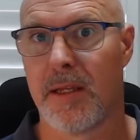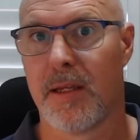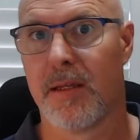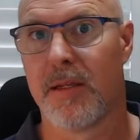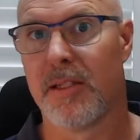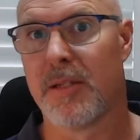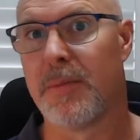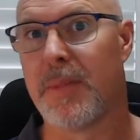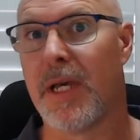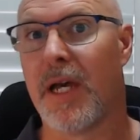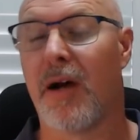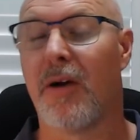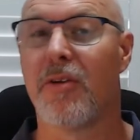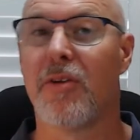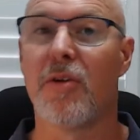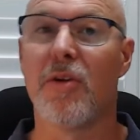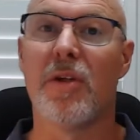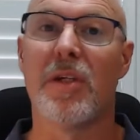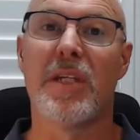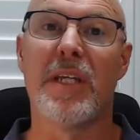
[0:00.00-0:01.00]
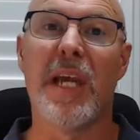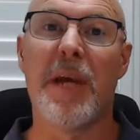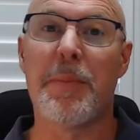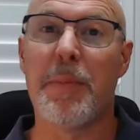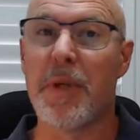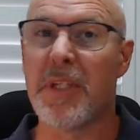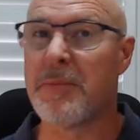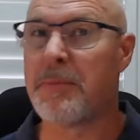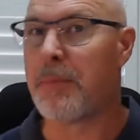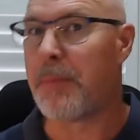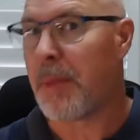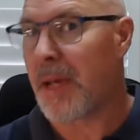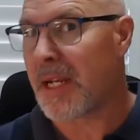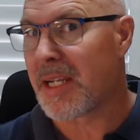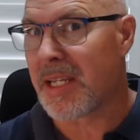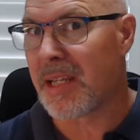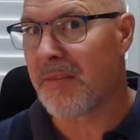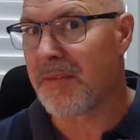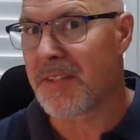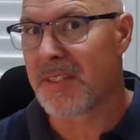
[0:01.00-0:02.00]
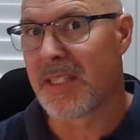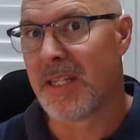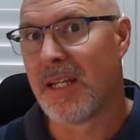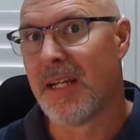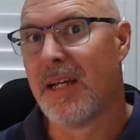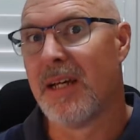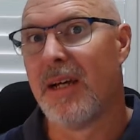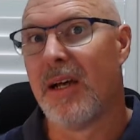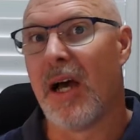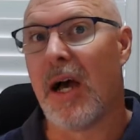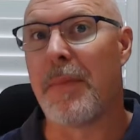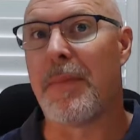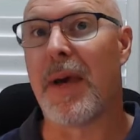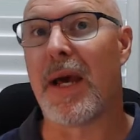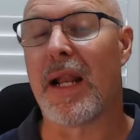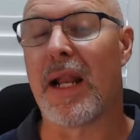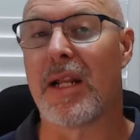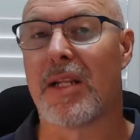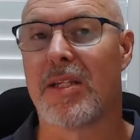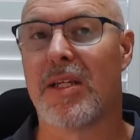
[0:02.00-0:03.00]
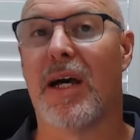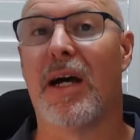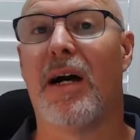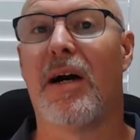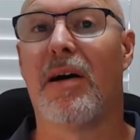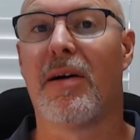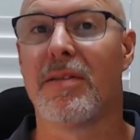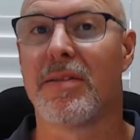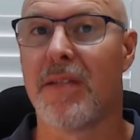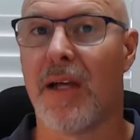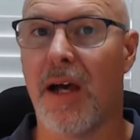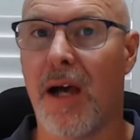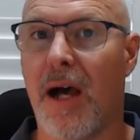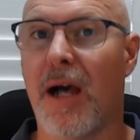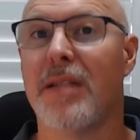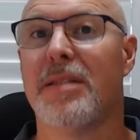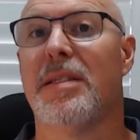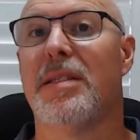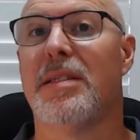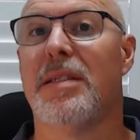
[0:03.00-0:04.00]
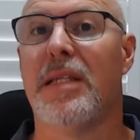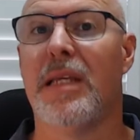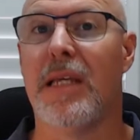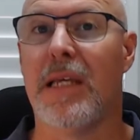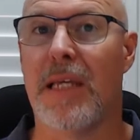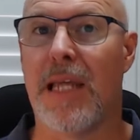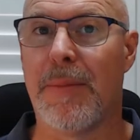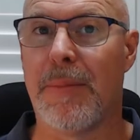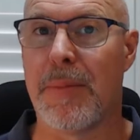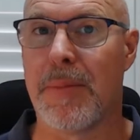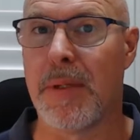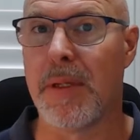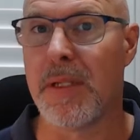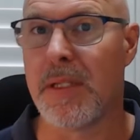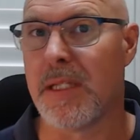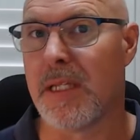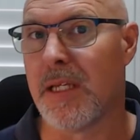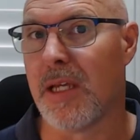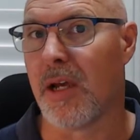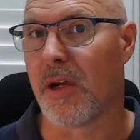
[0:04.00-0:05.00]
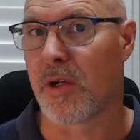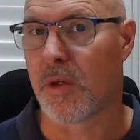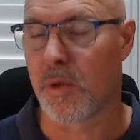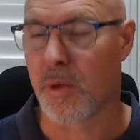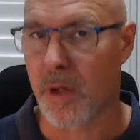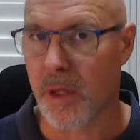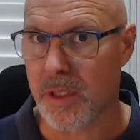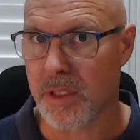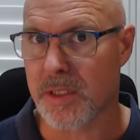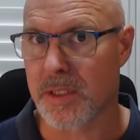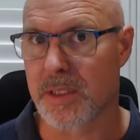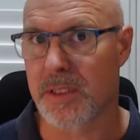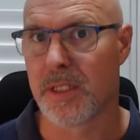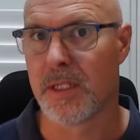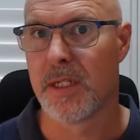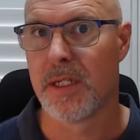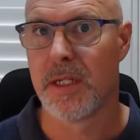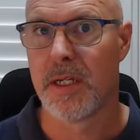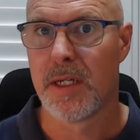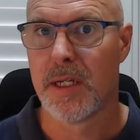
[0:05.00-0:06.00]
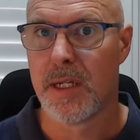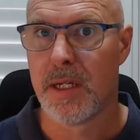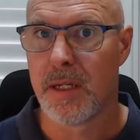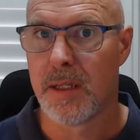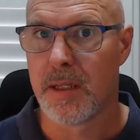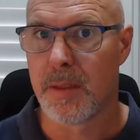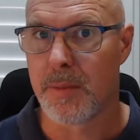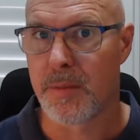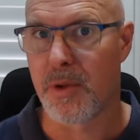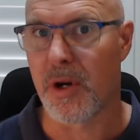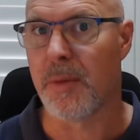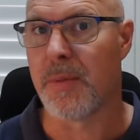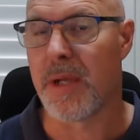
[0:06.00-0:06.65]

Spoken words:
to be able to share perspectives about a child's ICT capability across primary